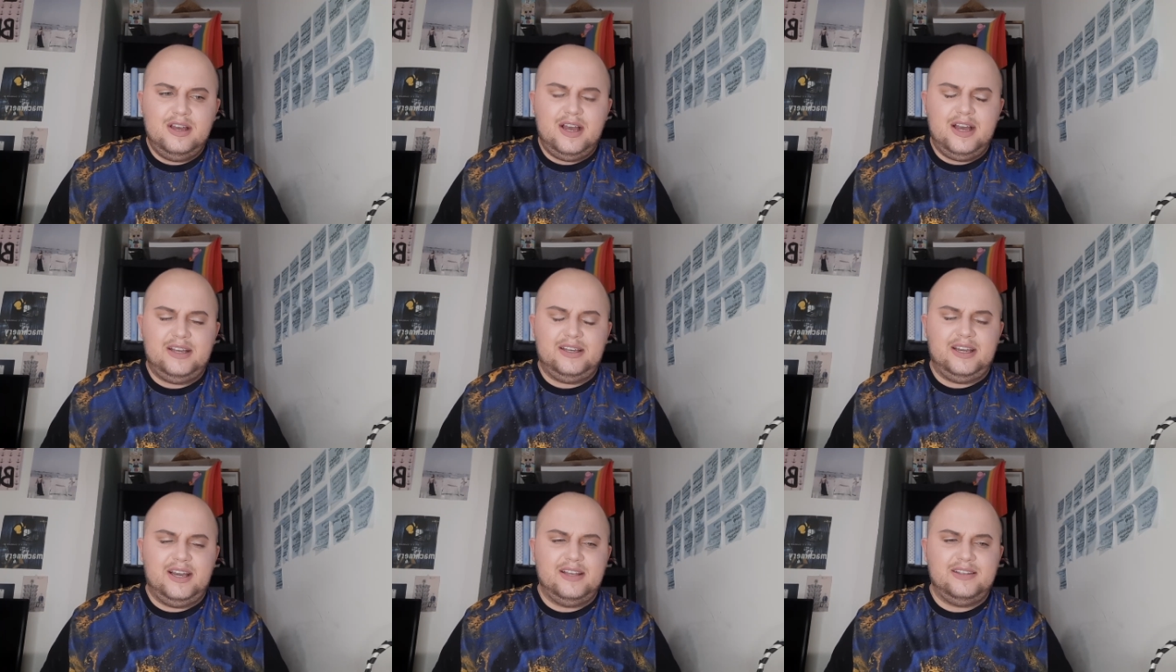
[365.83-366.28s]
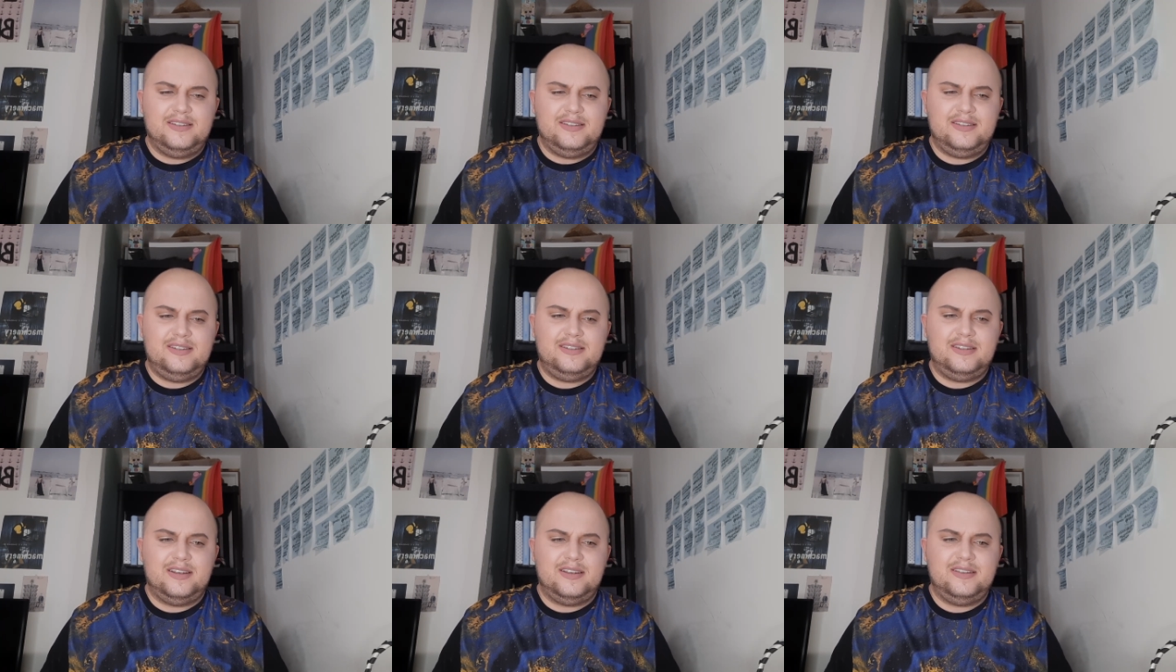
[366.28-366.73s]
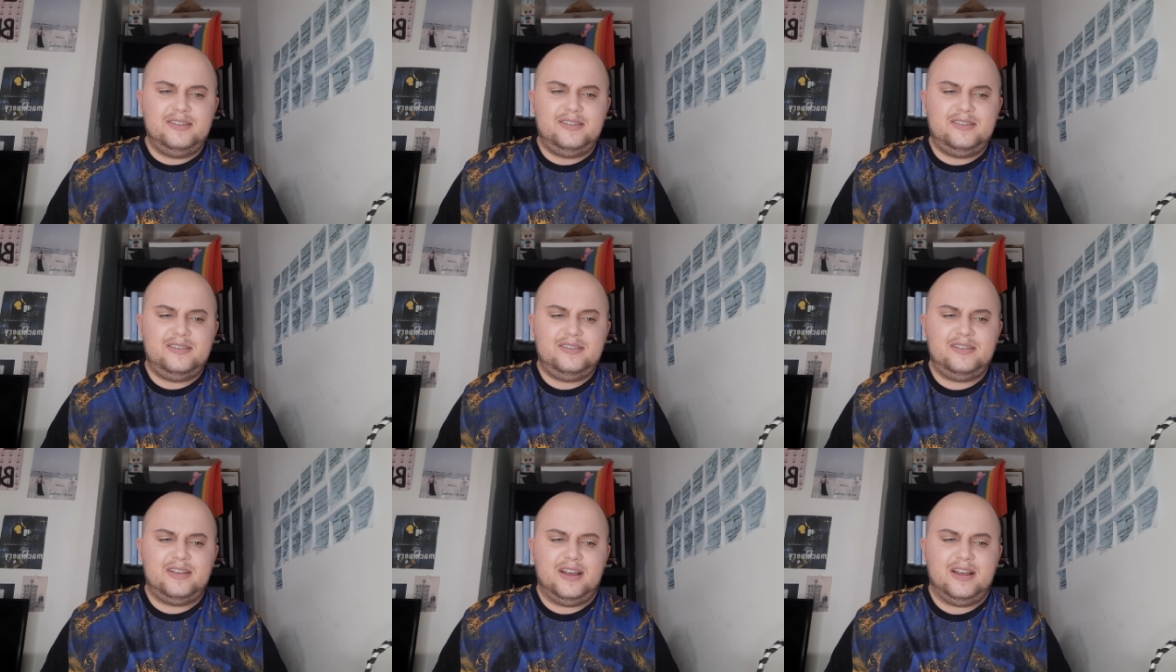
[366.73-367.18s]
against
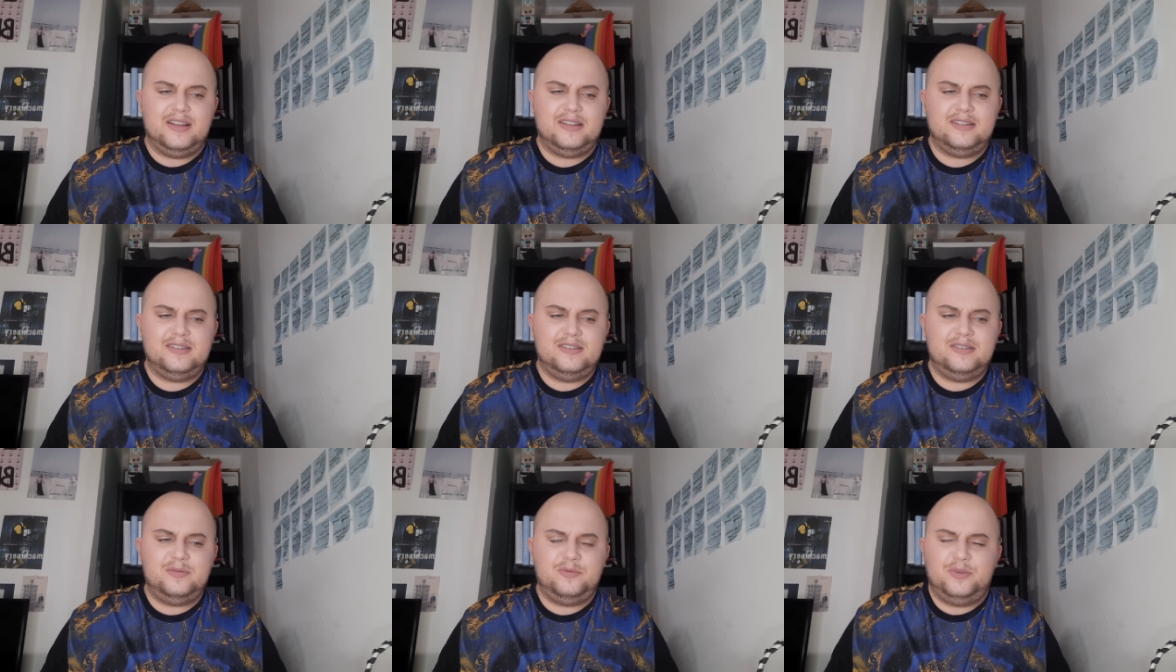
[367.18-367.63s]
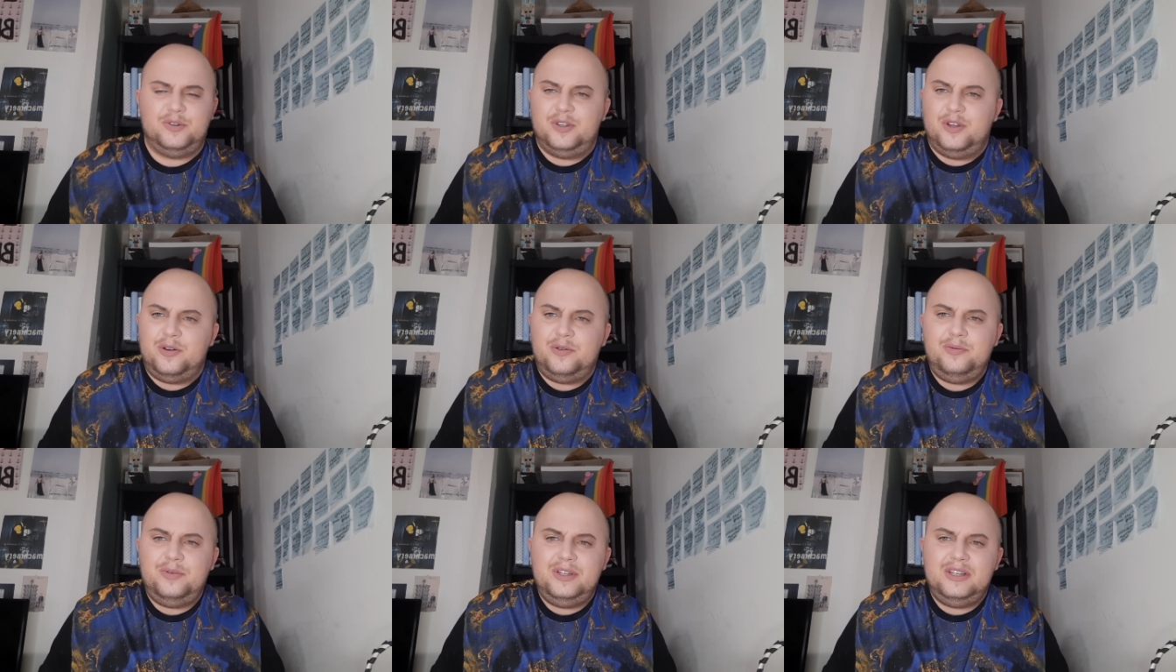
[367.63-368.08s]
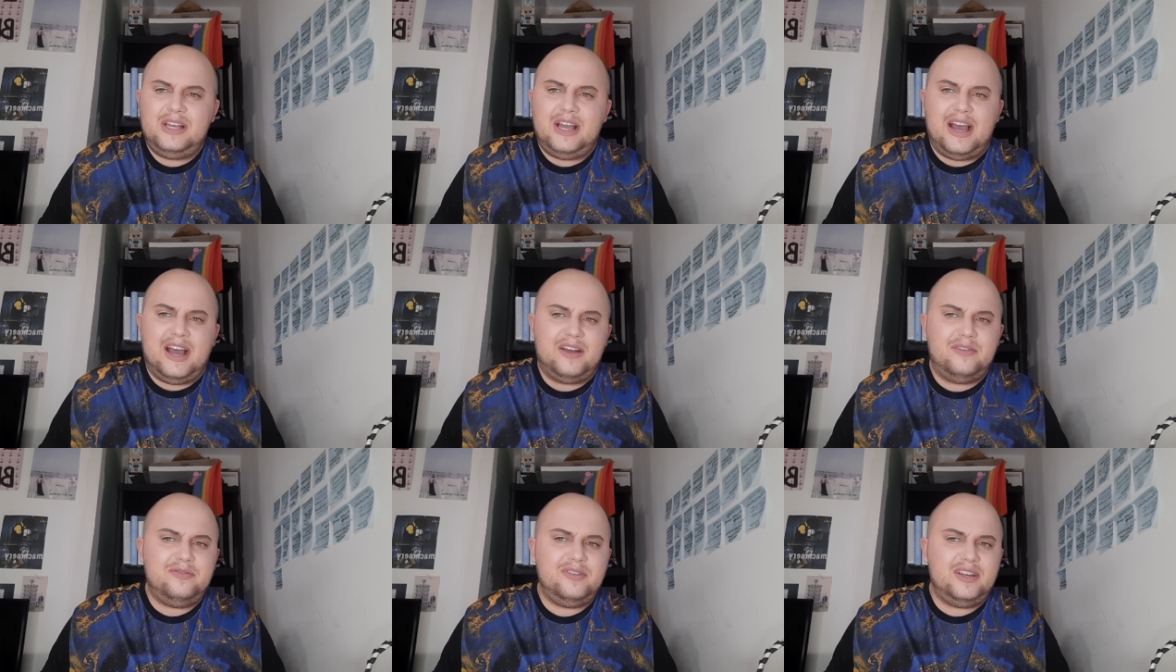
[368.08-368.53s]
this, and we're not really
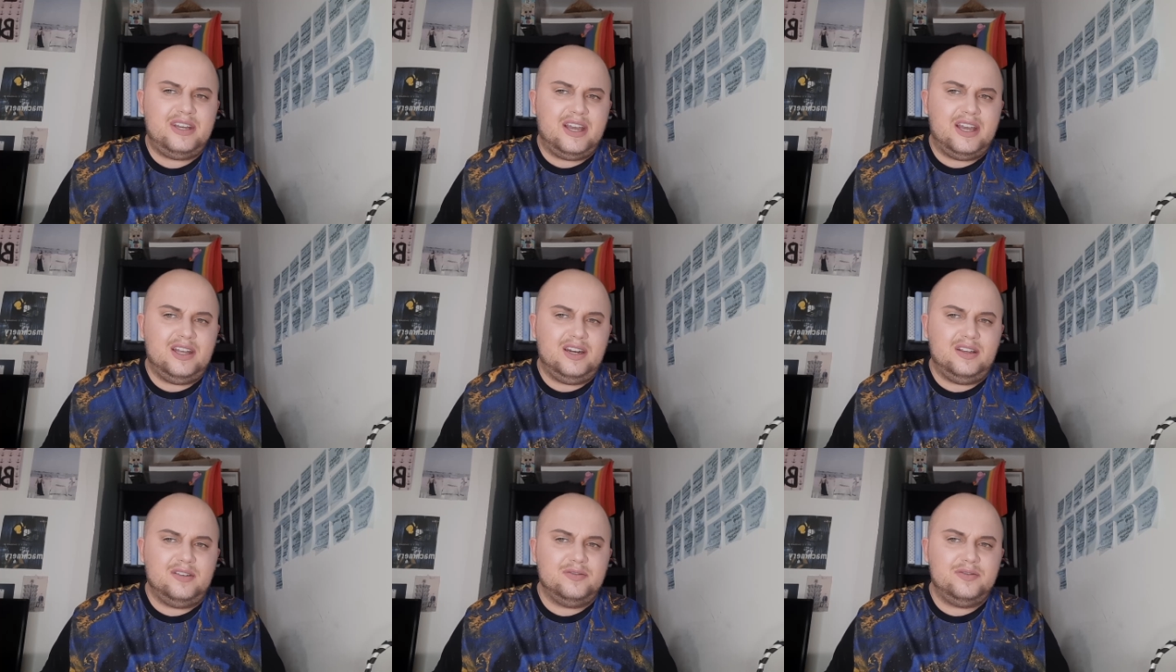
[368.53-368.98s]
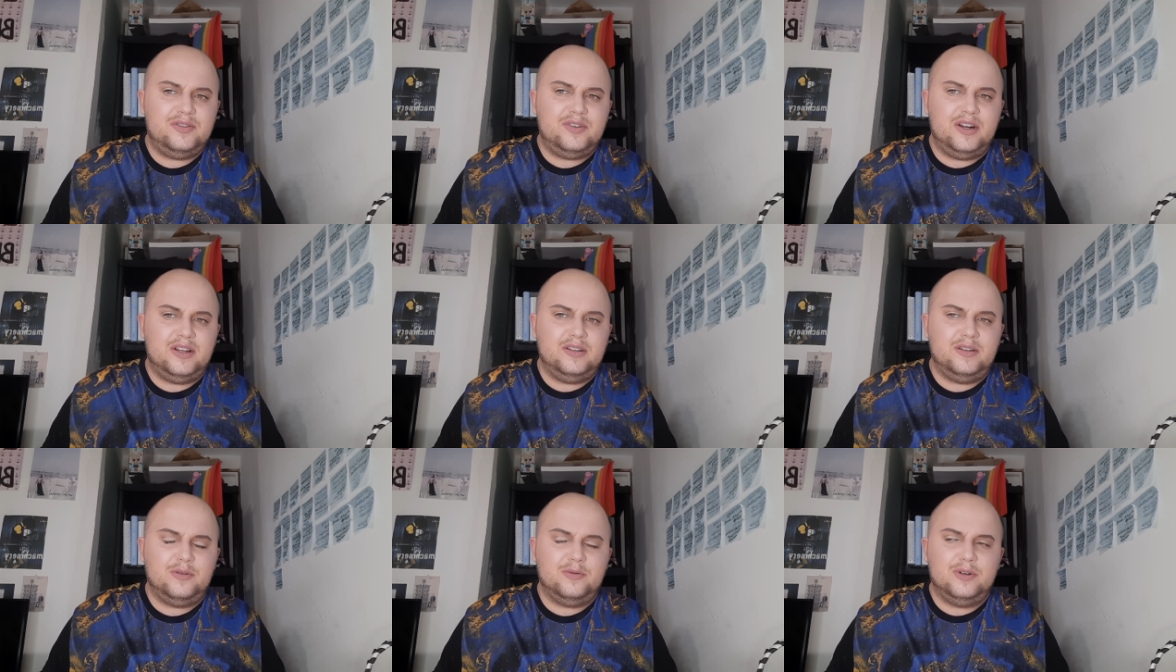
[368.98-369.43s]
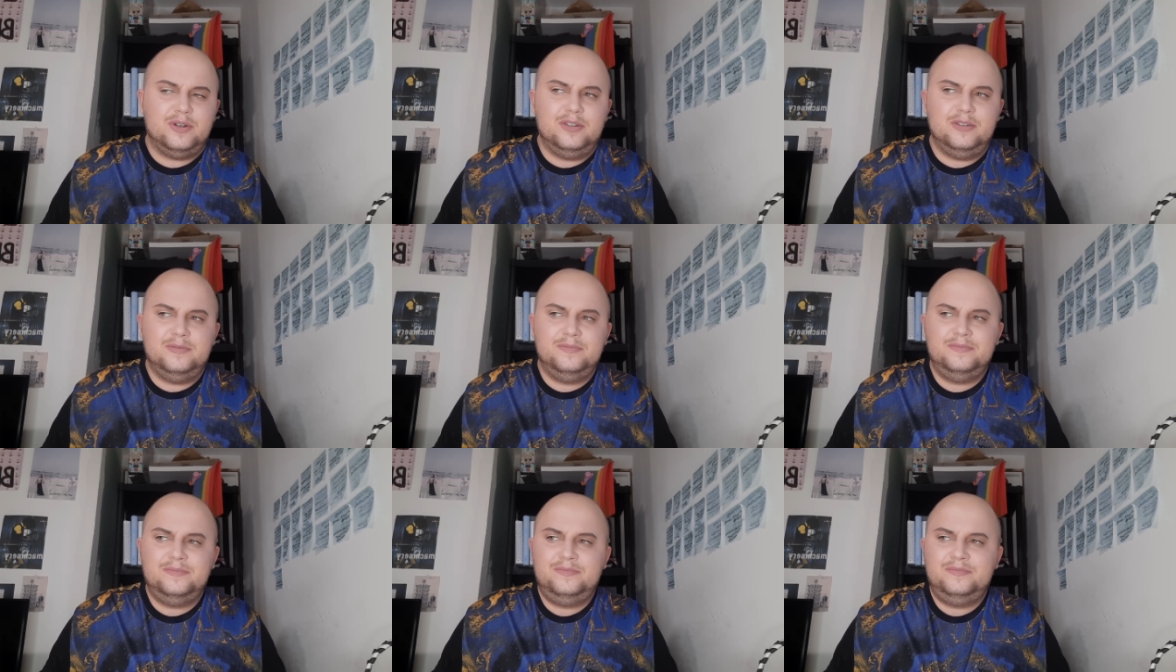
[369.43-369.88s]
advocating for anyone.